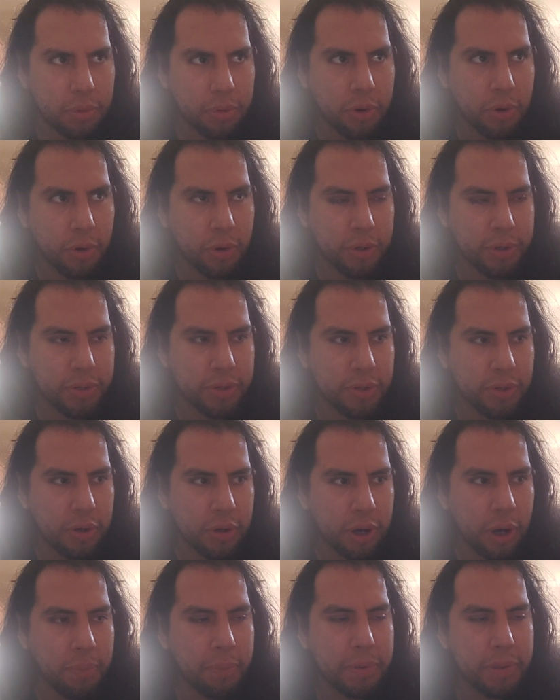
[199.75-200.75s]
coins,
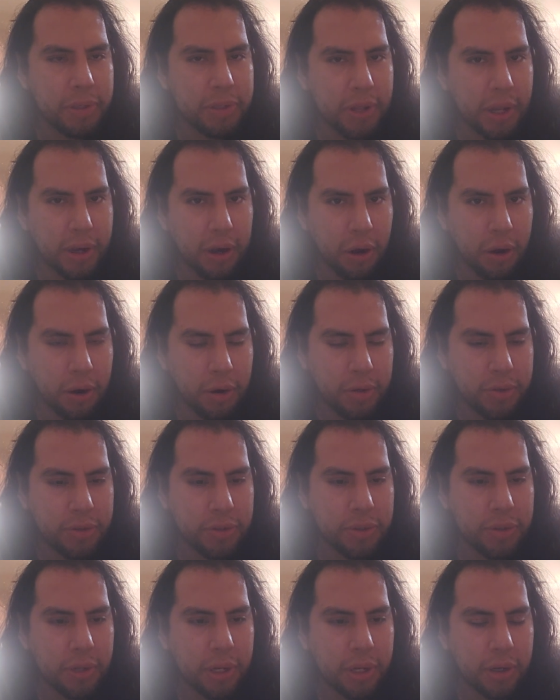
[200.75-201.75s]
companies like
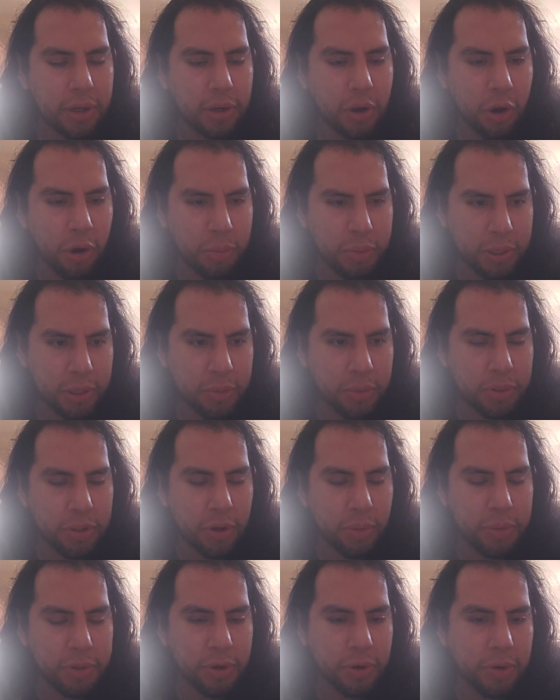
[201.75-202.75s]
ours, like OMI with the
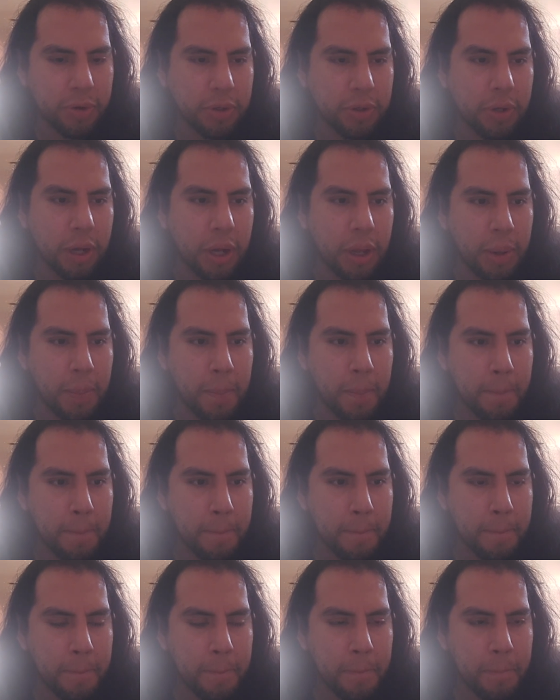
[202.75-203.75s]
OMI token,
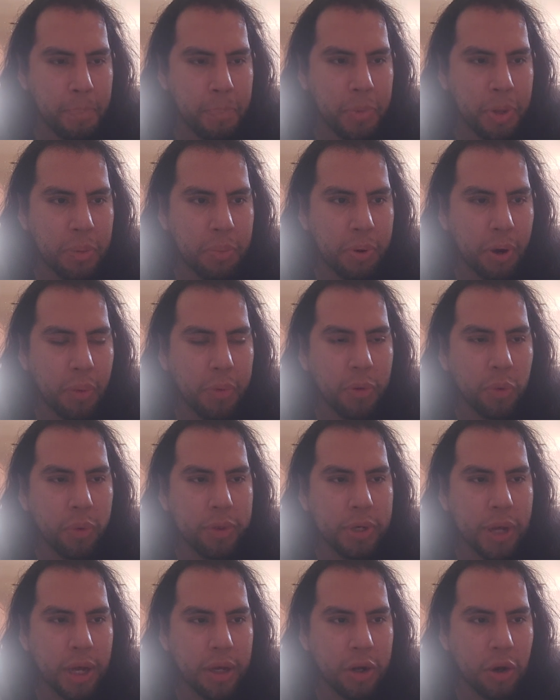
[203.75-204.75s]
probably
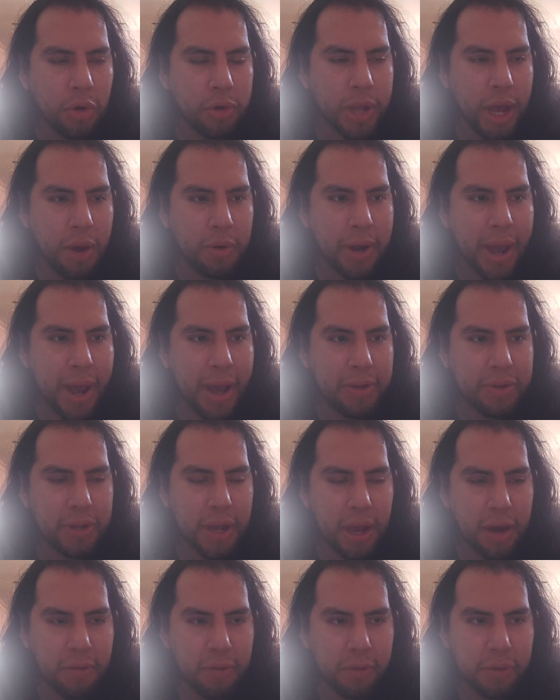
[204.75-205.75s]
would not go down as
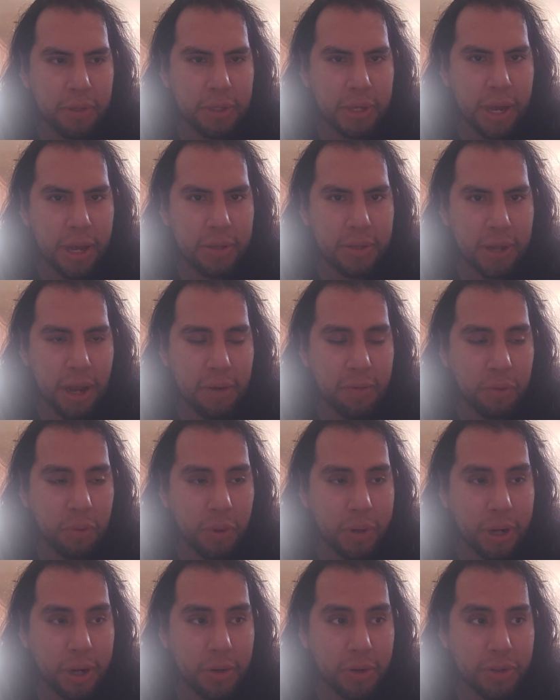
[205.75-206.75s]
heavily as
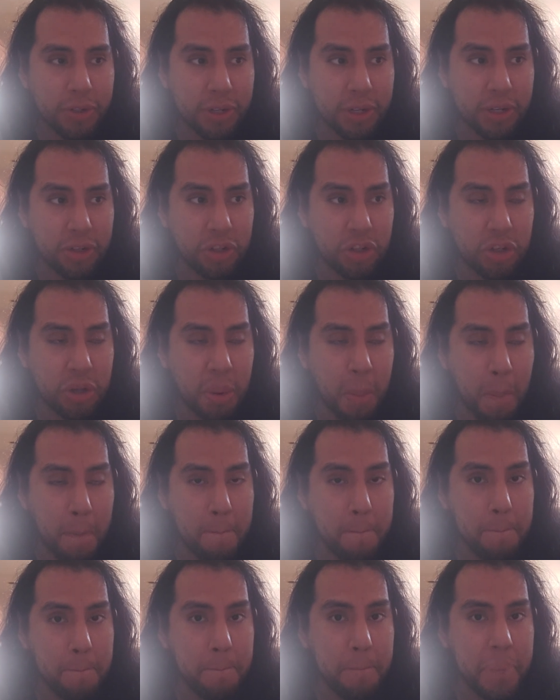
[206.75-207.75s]
everyone else,
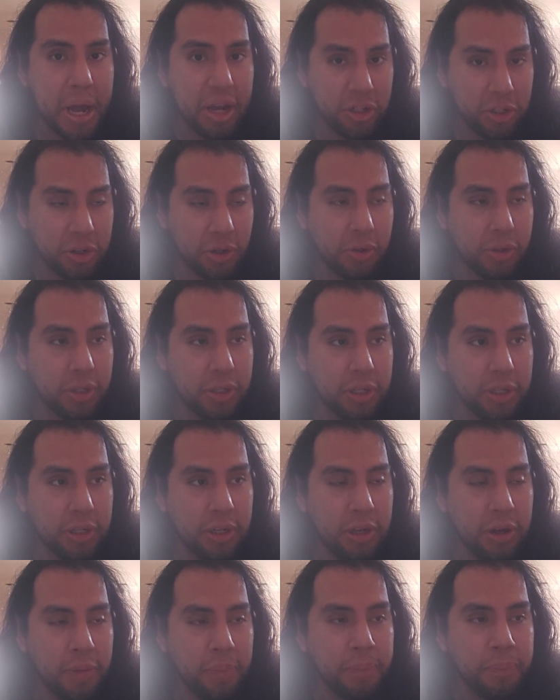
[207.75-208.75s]
especially
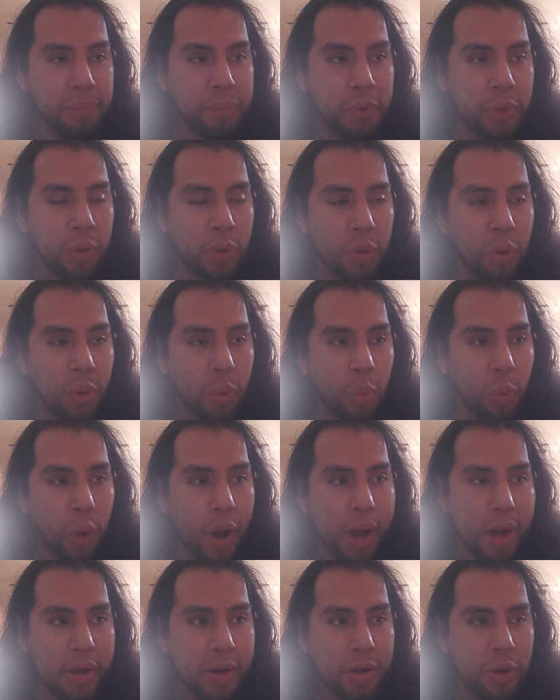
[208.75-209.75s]

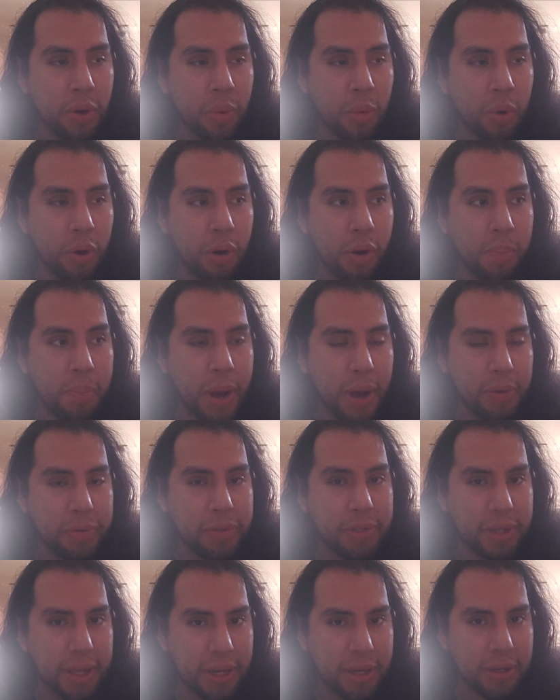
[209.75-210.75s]
when we're about
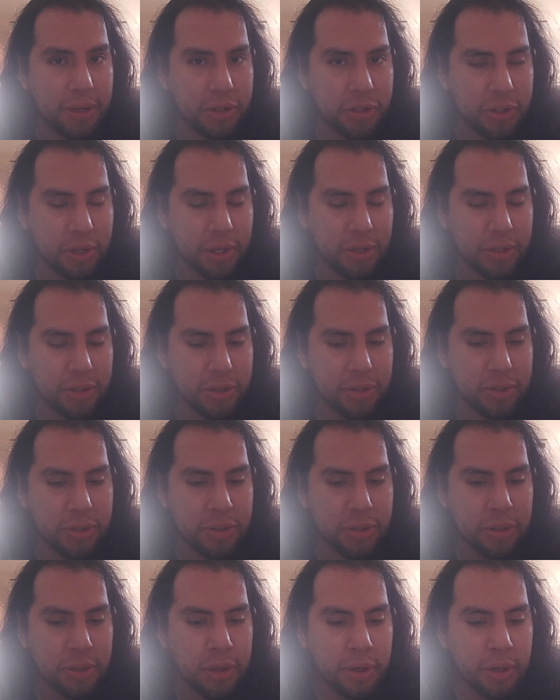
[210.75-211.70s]
to get exchanges.